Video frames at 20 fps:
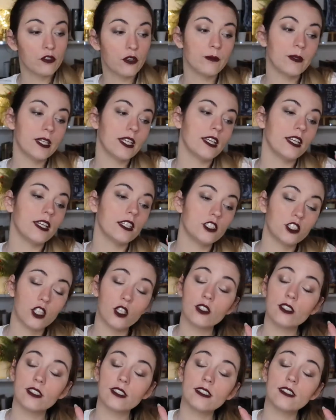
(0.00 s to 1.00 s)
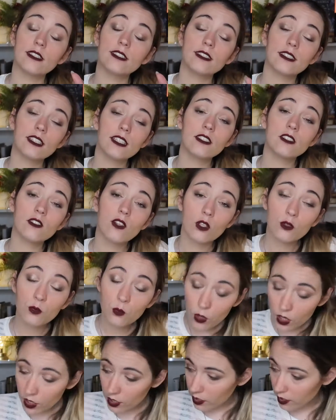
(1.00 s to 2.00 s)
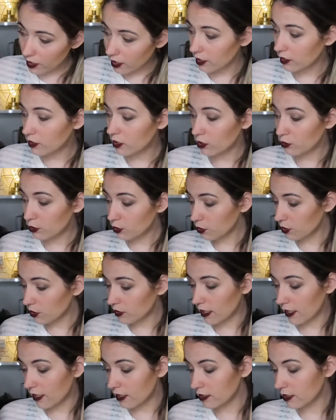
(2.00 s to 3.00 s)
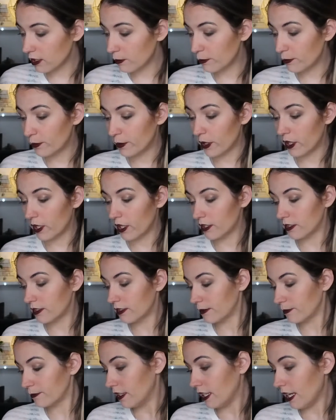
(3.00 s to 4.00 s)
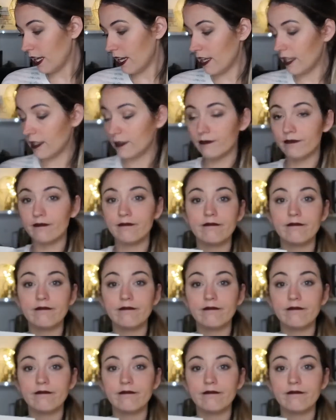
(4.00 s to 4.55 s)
for me it just did not work. So 2 stars. But yeah,